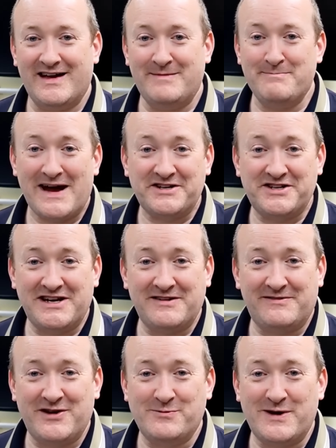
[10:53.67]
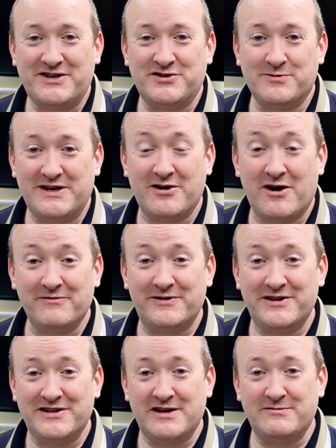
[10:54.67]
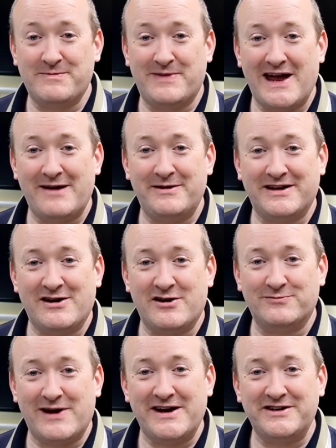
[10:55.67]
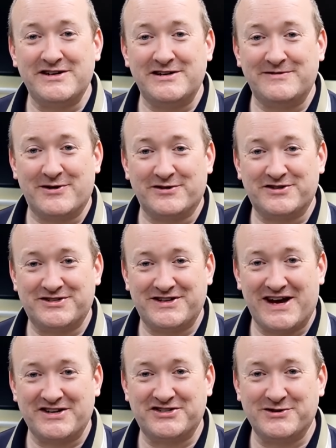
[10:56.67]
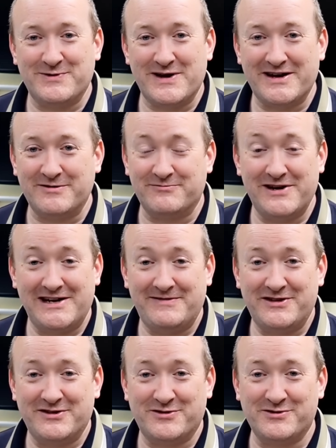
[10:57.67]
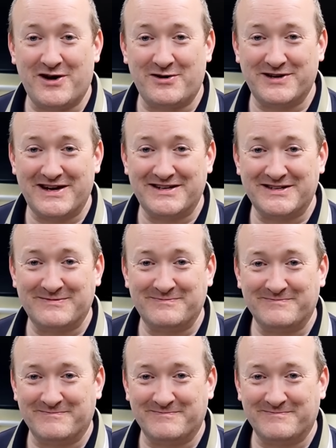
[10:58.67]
Imagine in a few weeks you'll be confidently repairing that old radio you've got stashed away, reliving the good old days.